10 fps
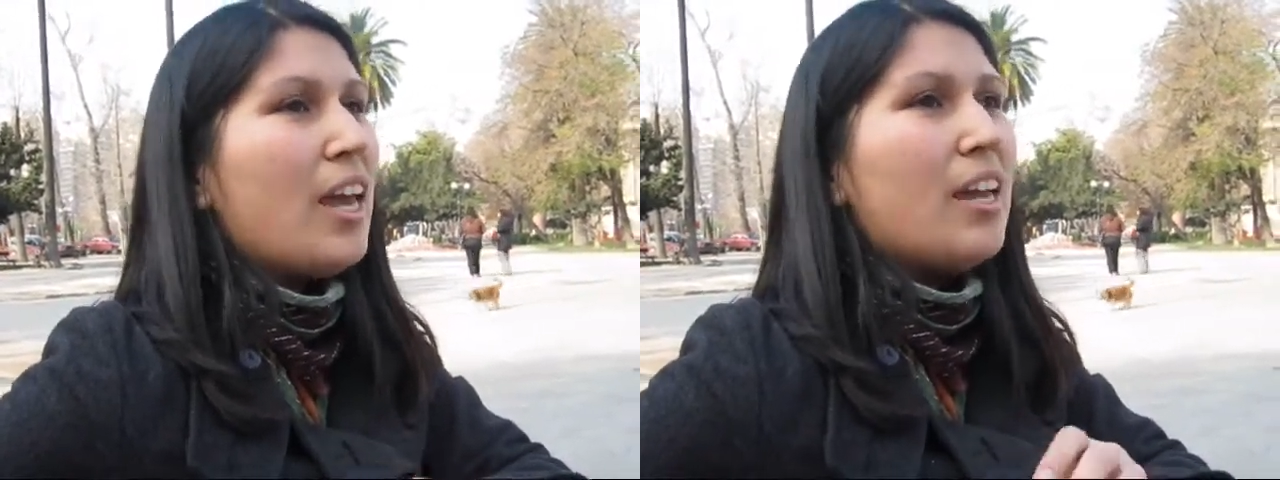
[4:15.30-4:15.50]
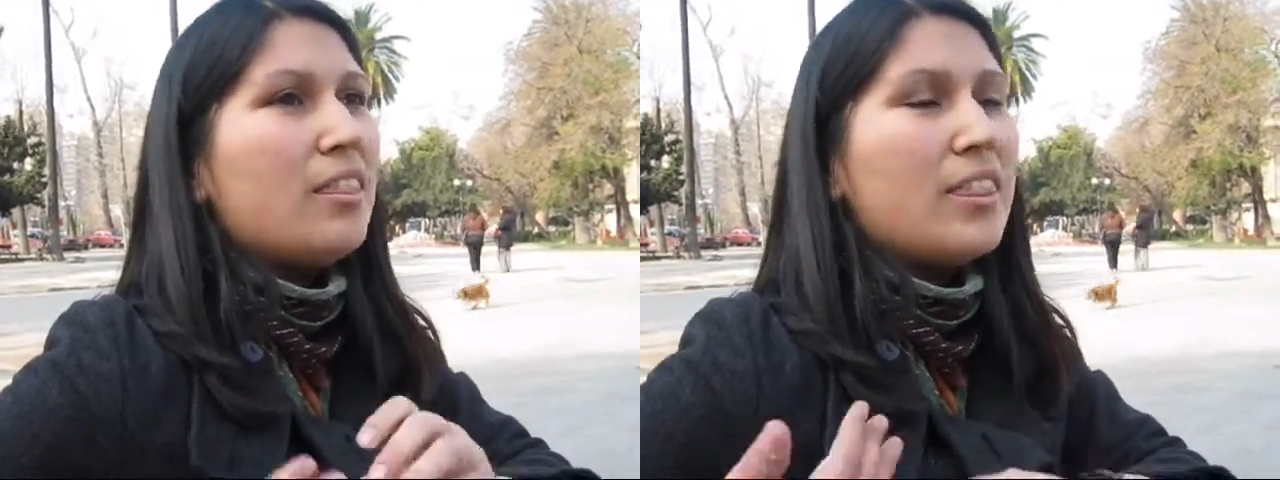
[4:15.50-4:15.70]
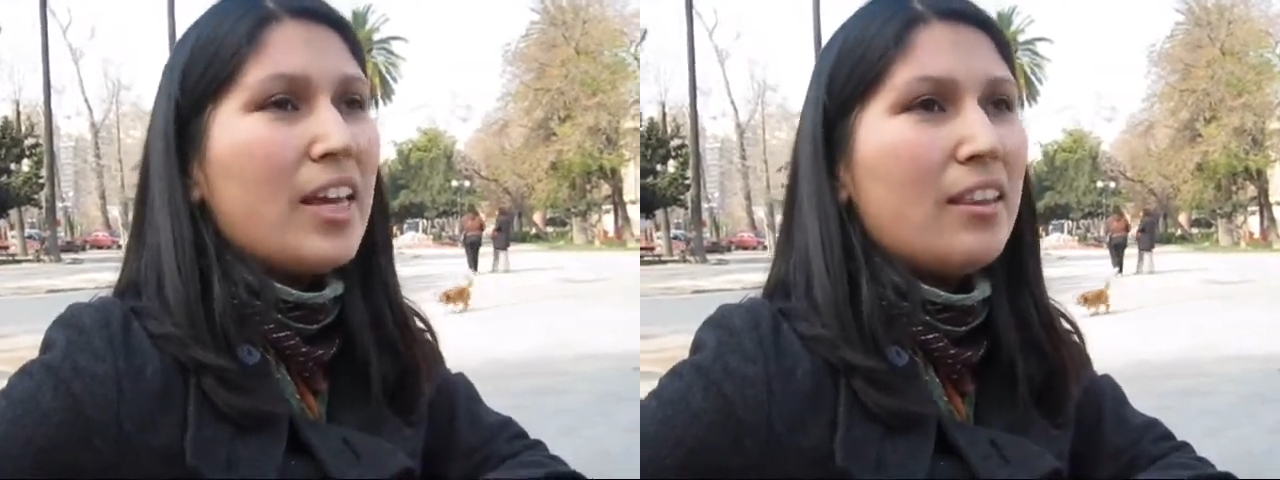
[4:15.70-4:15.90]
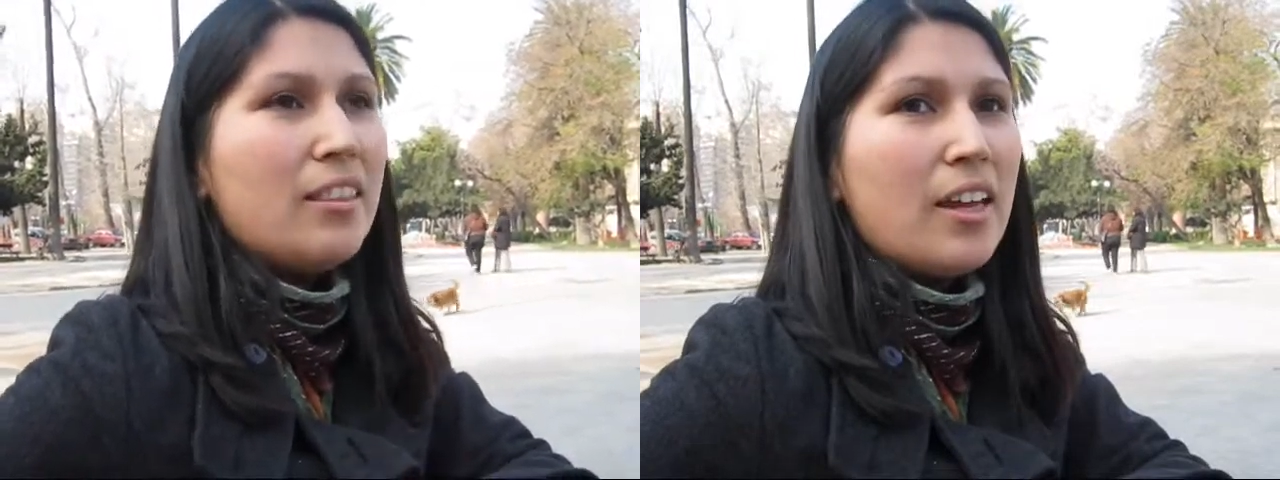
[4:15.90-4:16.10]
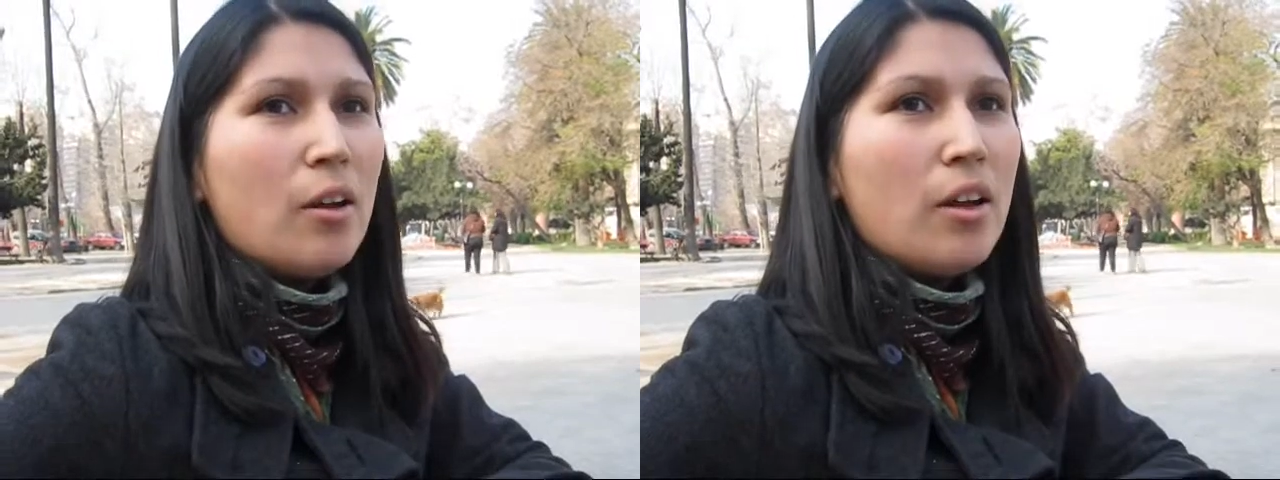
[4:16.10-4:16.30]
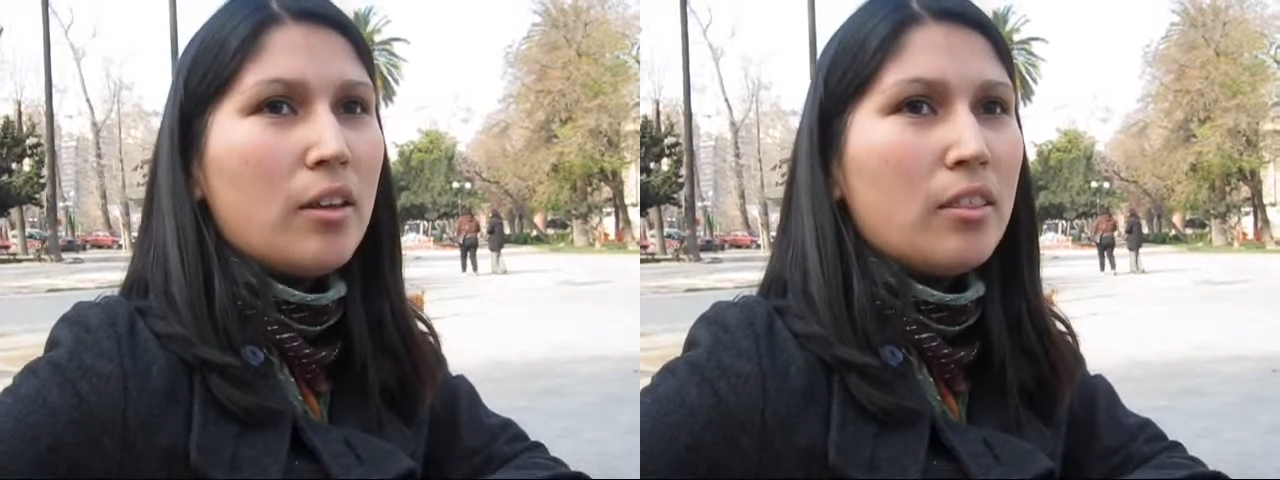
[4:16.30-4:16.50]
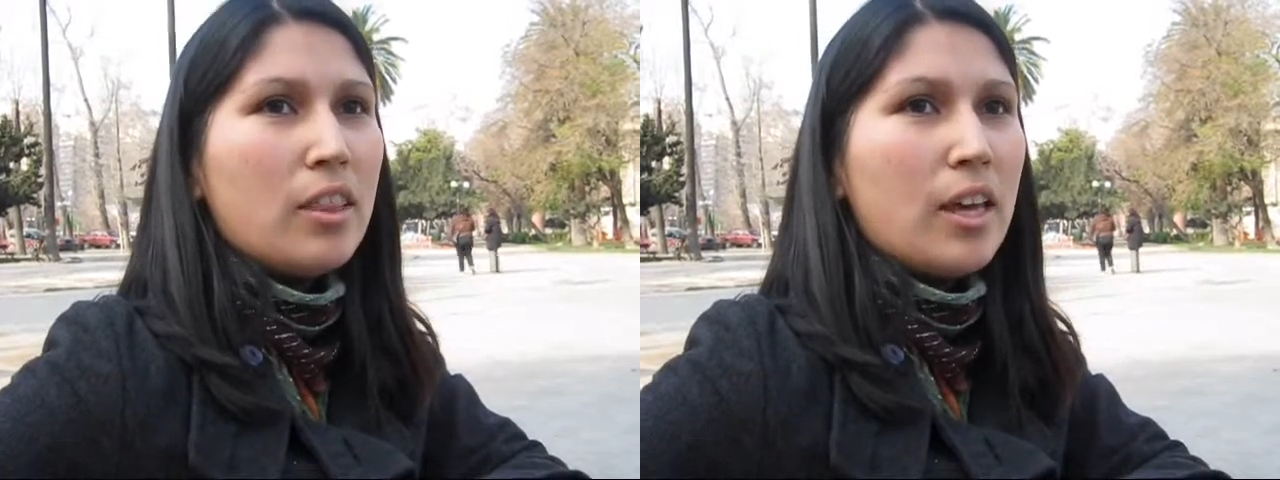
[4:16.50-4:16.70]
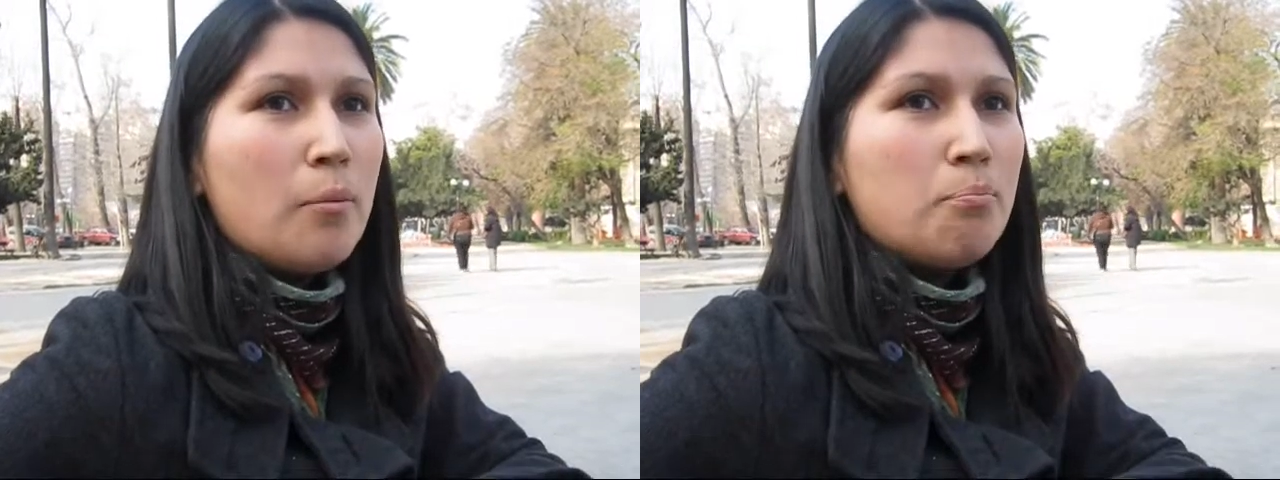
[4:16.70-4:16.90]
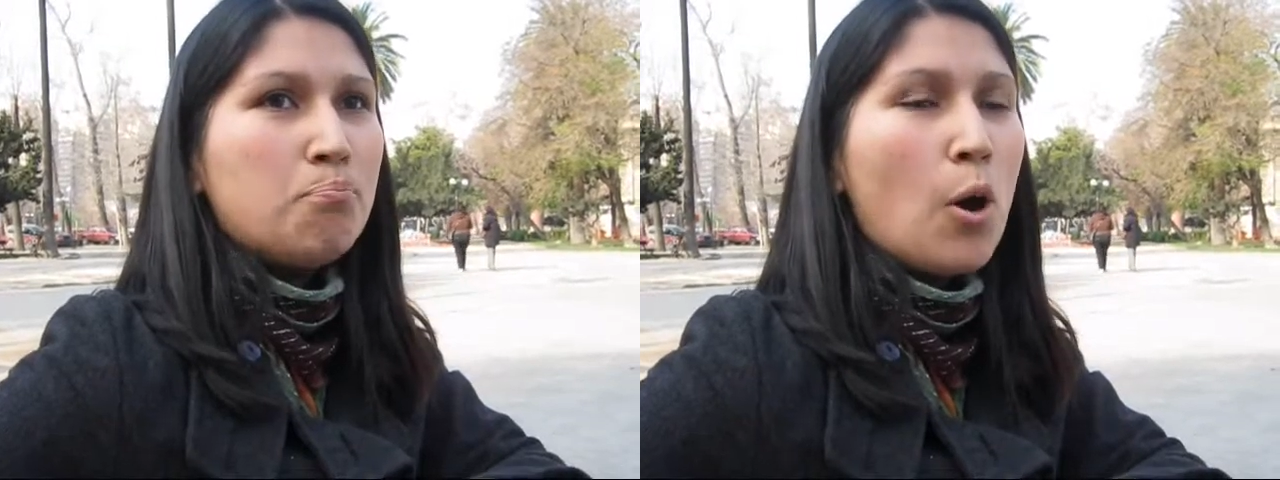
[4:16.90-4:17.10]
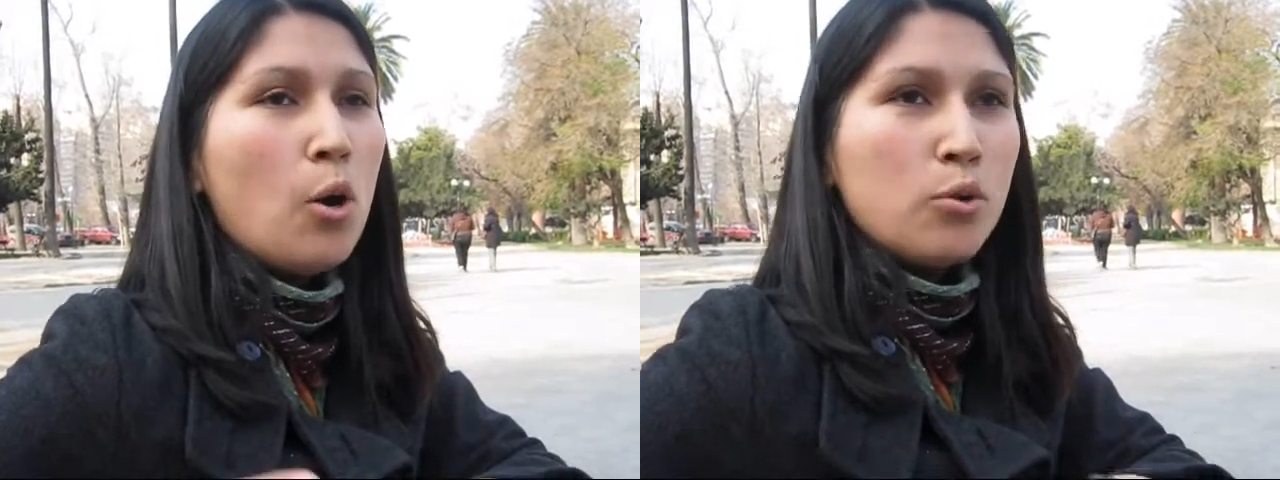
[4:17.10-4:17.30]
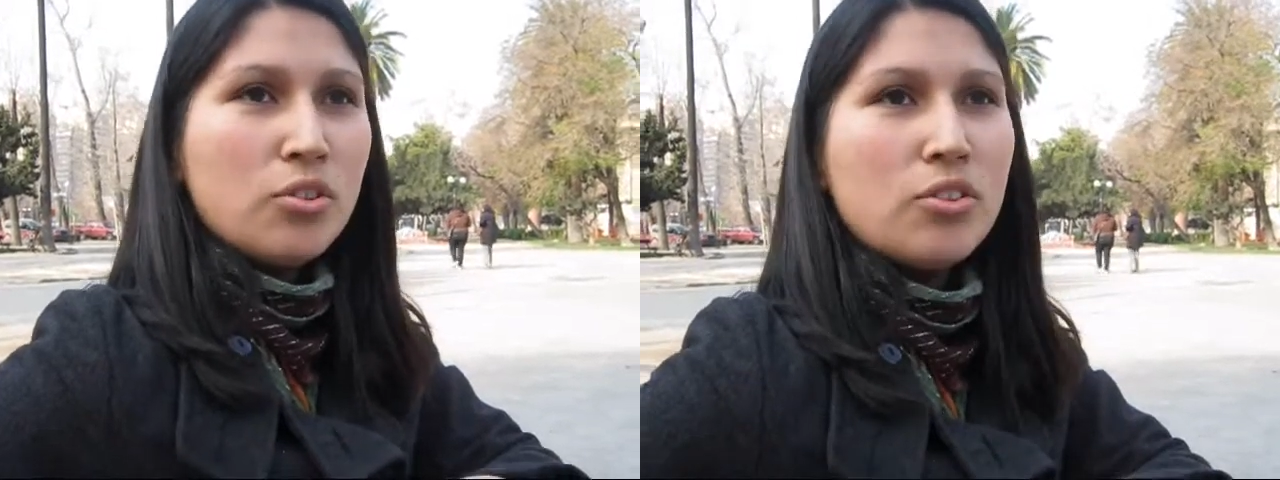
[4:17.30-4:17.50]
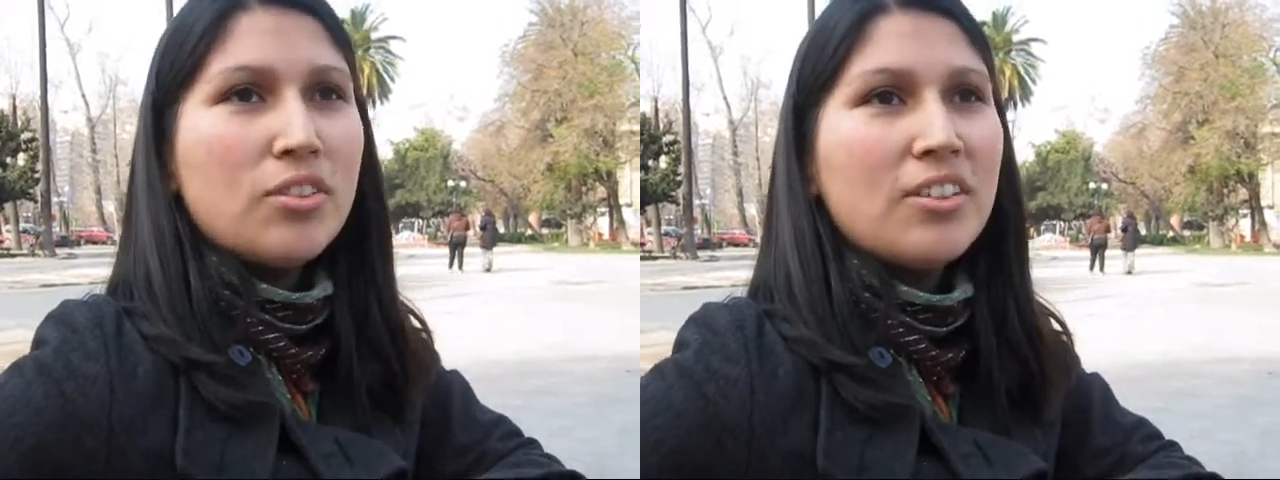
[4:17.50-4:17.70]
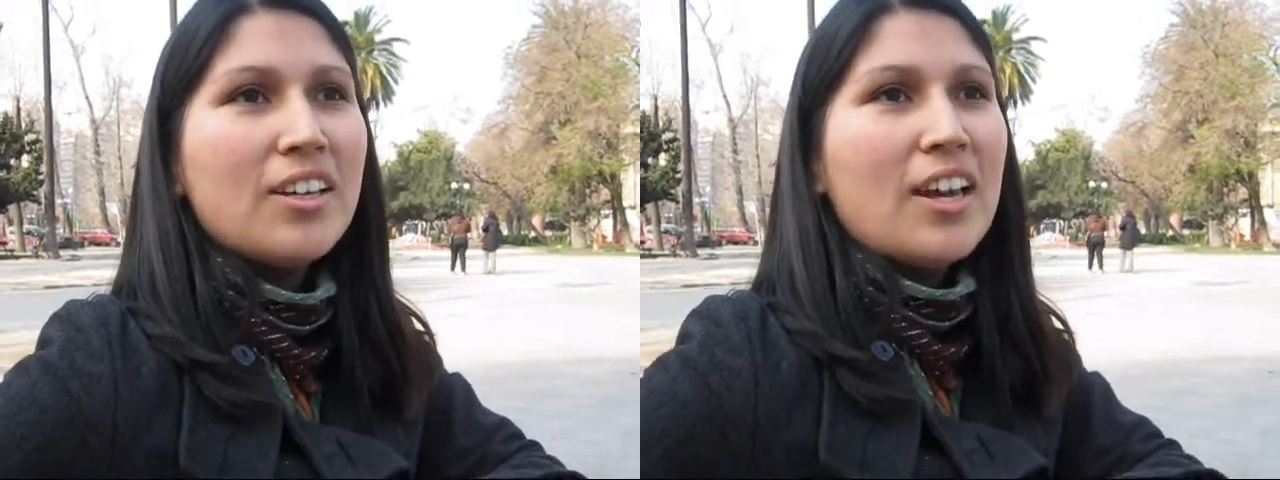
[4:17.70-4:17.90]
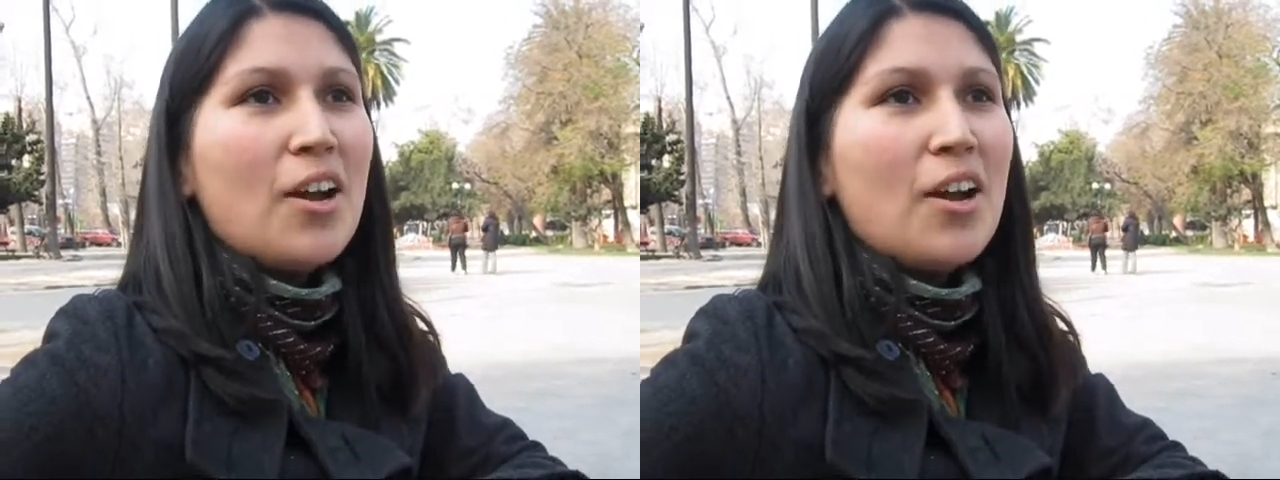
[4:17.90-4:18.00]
And then the post,